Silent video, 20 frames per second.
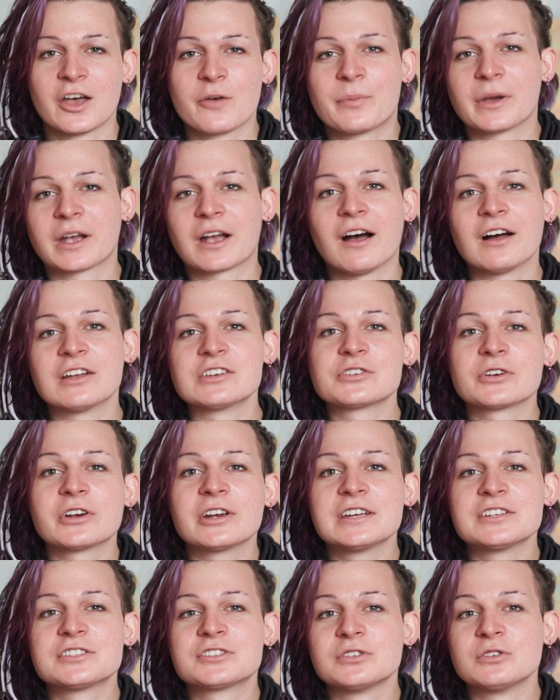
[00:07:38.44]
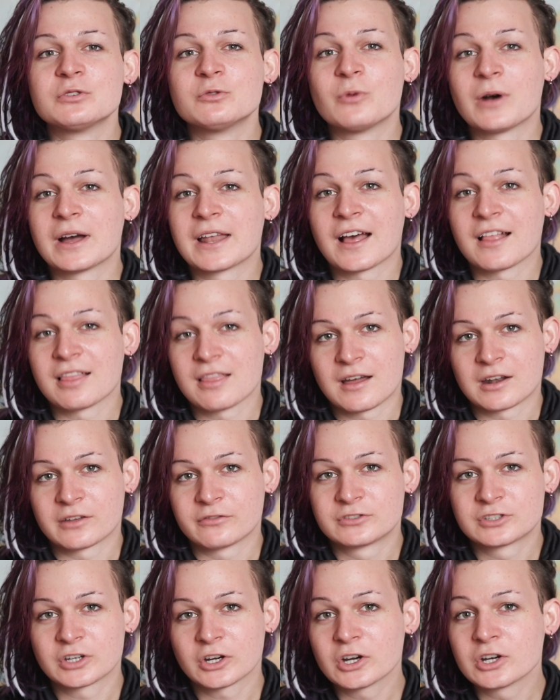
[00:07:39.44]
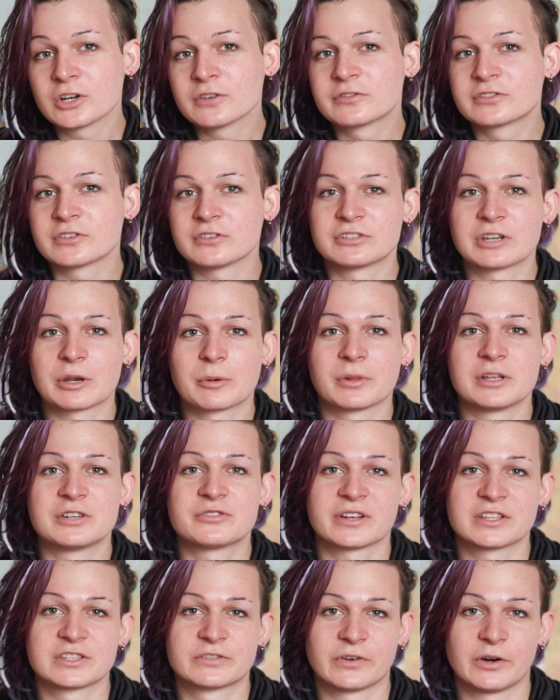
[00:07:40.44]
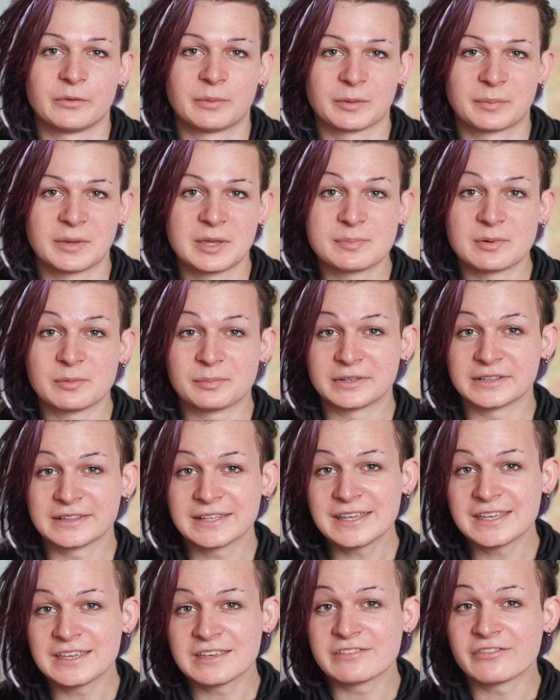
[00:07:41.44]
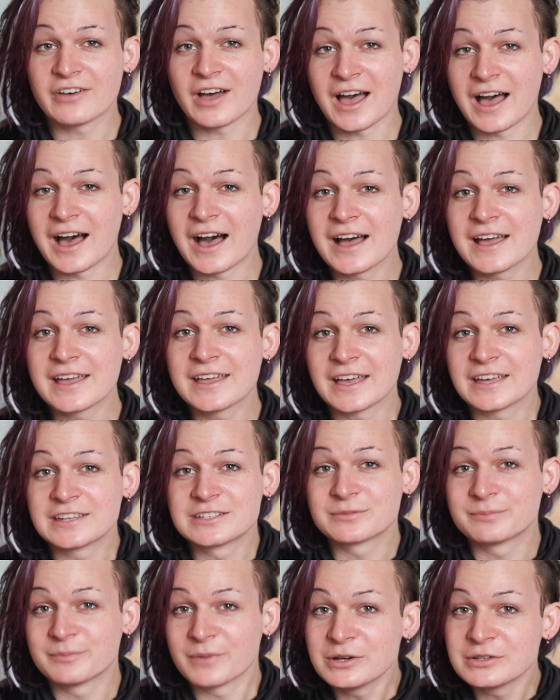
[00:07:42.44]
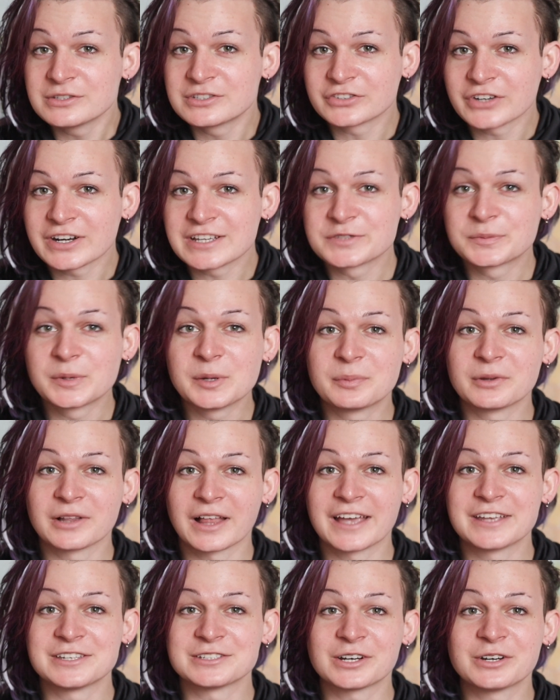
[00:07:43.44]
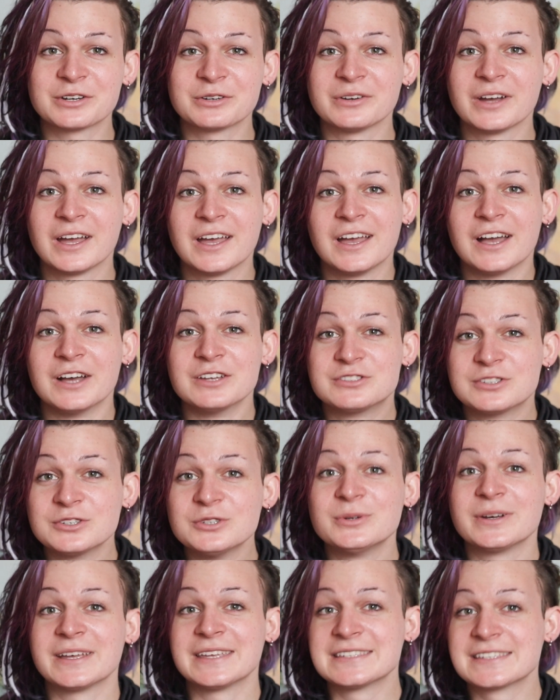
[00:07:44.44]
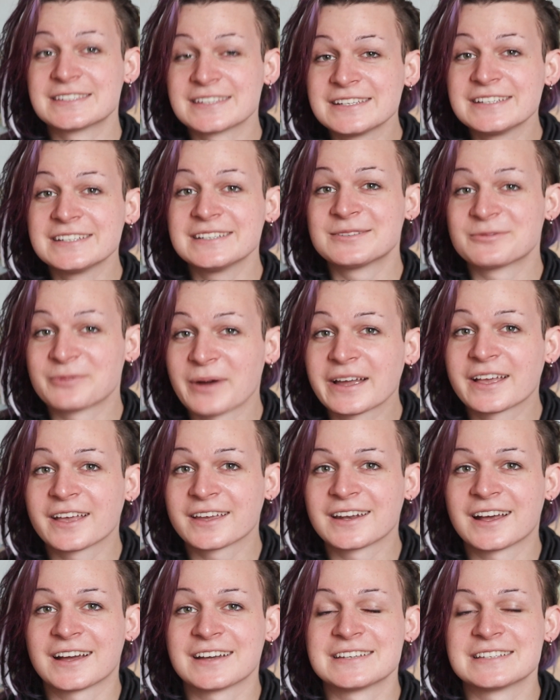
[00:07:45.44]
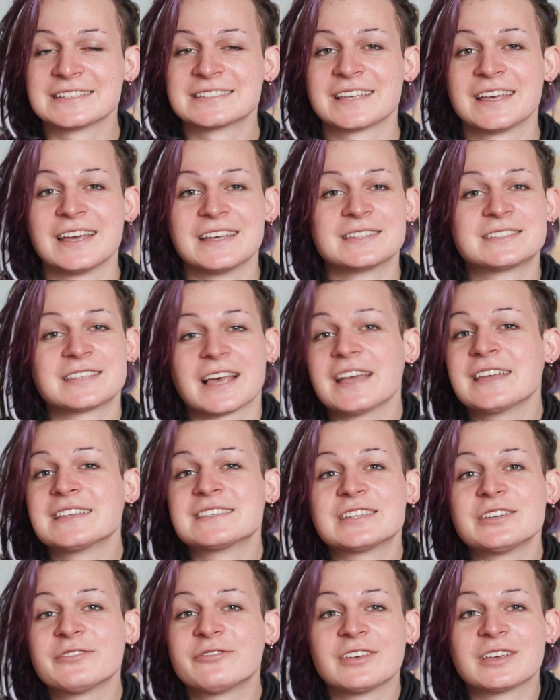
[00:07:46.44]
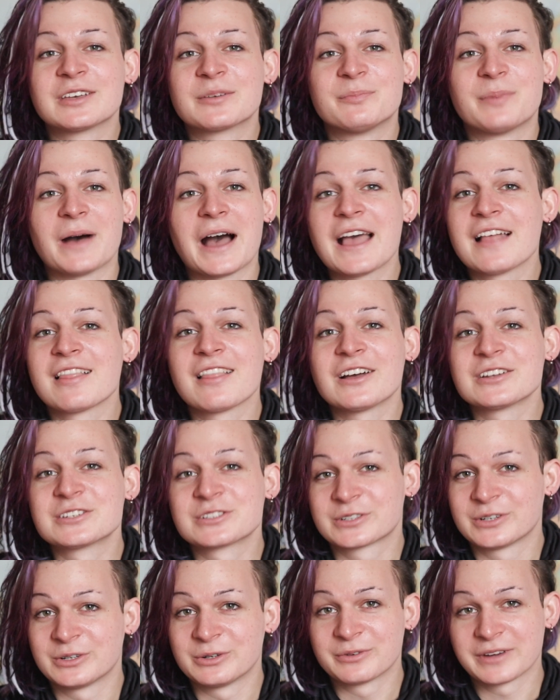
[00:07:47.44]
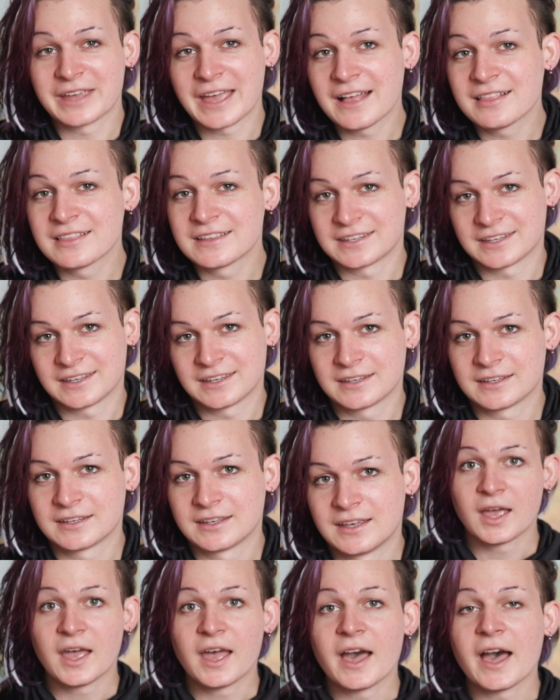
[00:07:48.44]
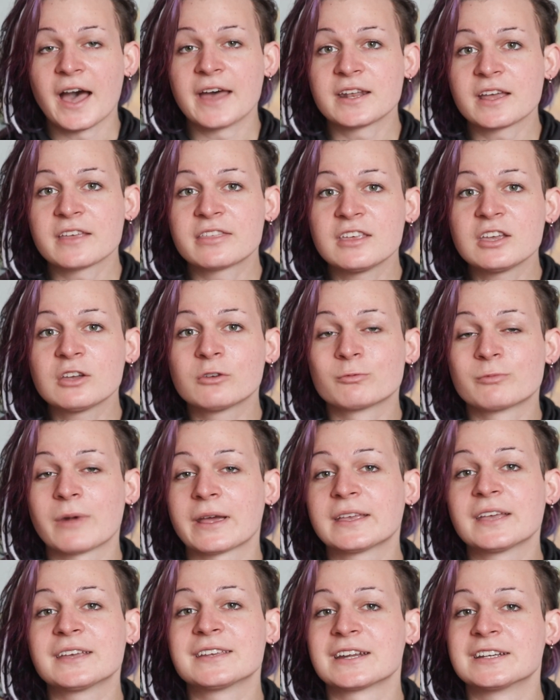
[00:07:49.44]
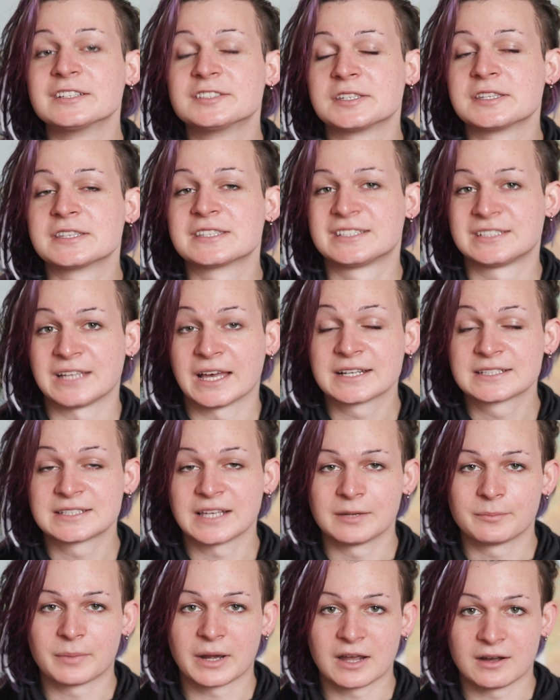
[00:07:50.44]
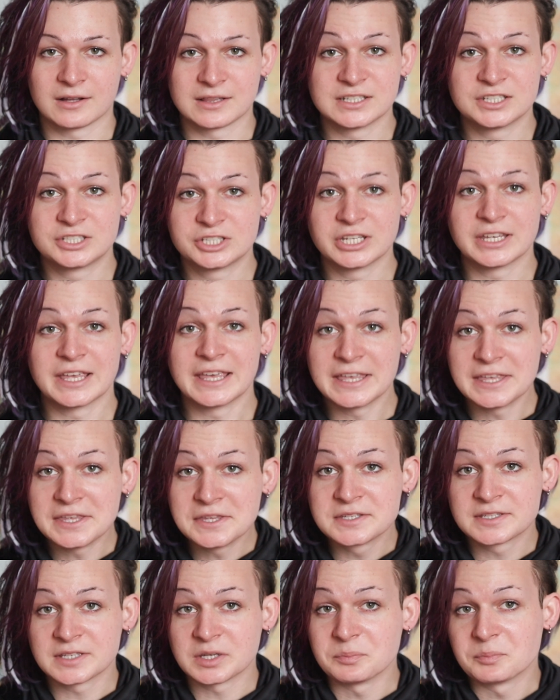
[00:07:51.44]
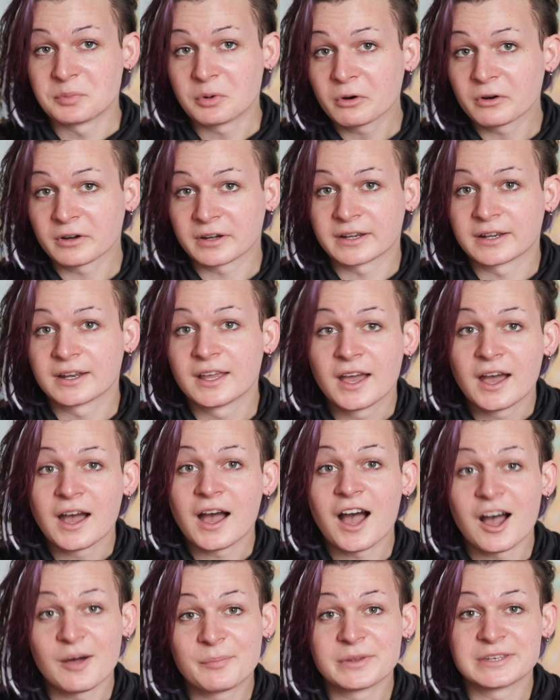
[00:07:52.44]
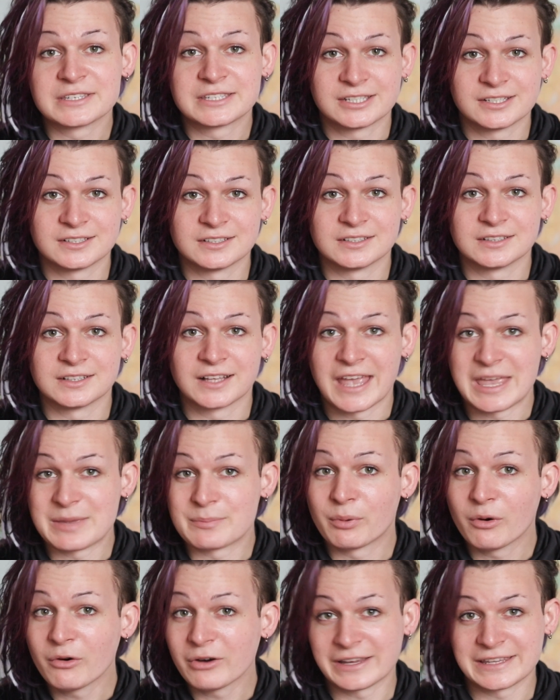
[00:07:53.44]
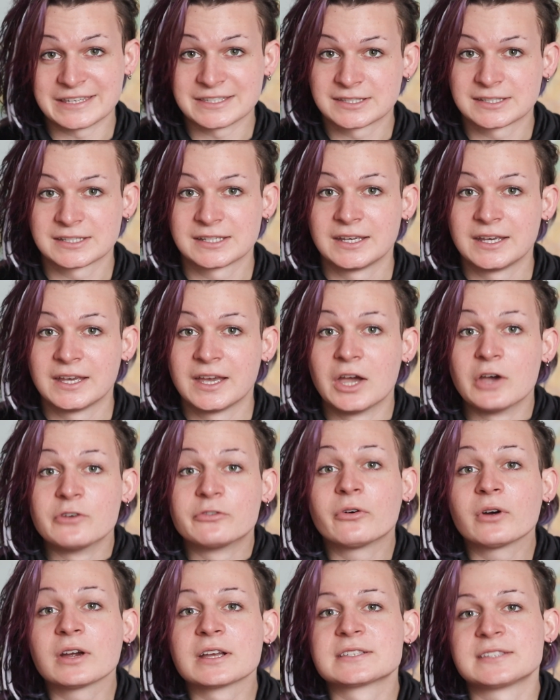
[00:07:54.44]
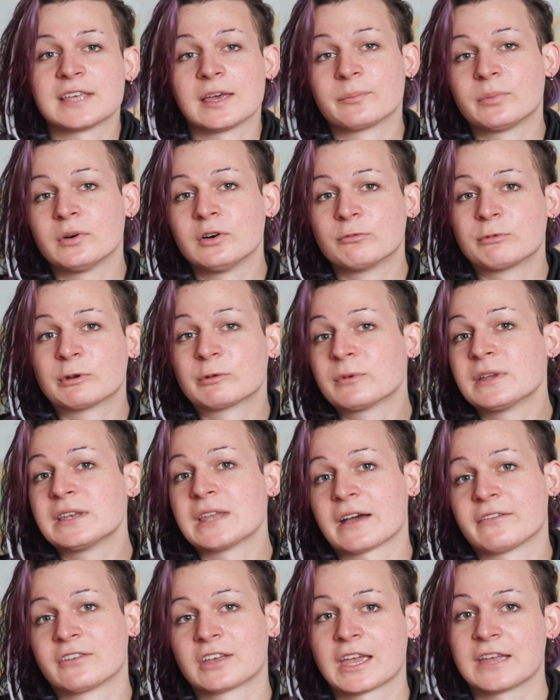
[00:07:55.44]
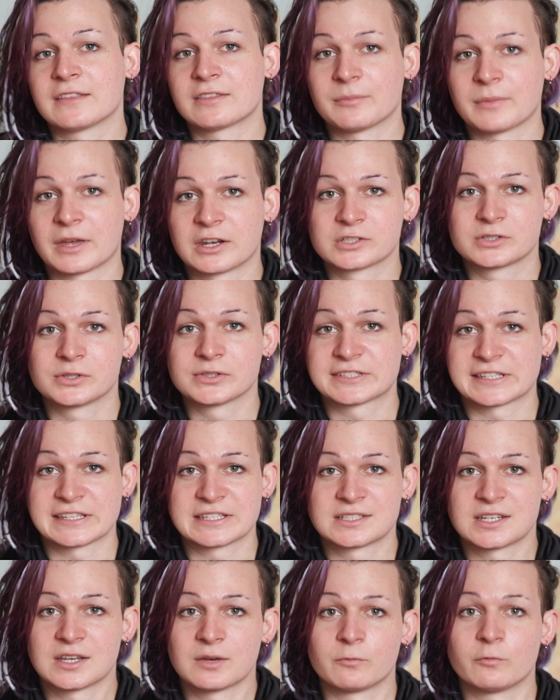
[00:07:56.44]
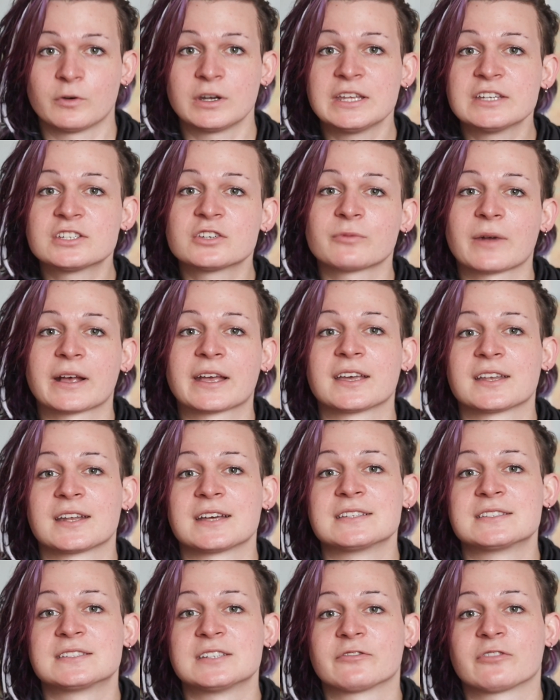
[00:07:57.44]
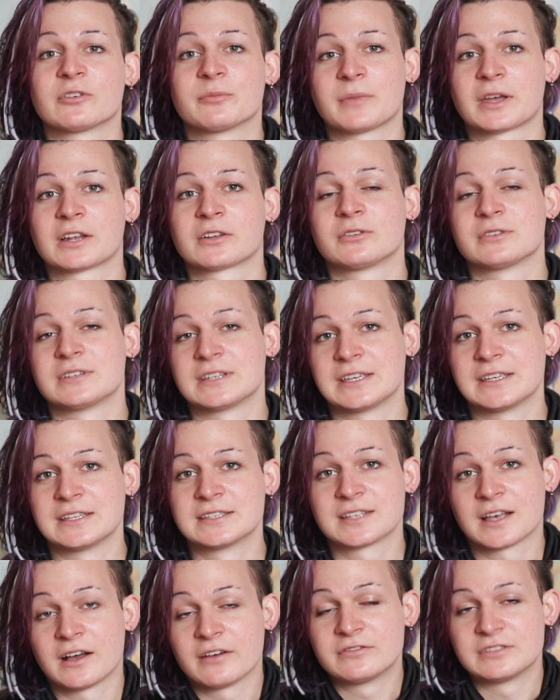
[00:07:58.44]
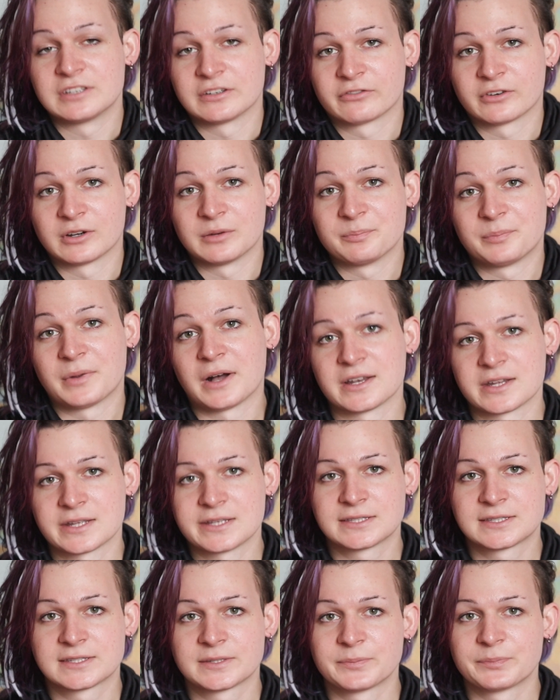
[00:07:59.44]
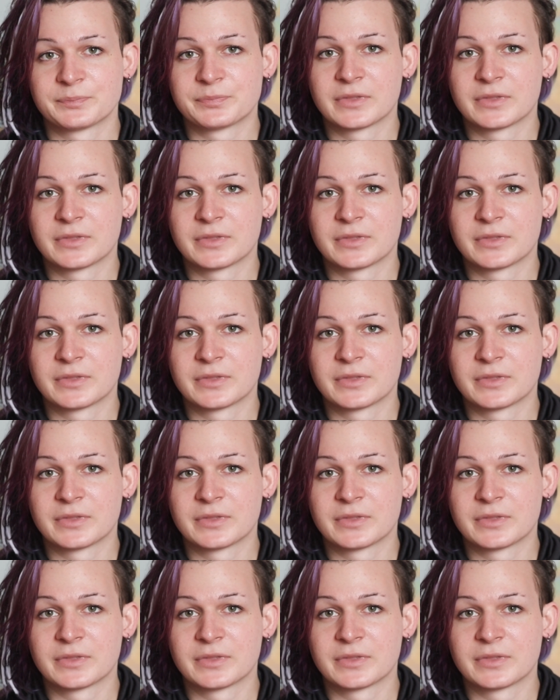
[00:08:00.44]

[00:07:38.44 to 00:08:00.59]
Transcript: But contrary to what a lot of TERFs or generally transphobic people believe, I and most trans people I know do indeed recognize scientific biological reality. And I think recognizing sex and biology is important, up until a point. For example, when we navigate the medical system, we need to recognize different medical needs of different bodies.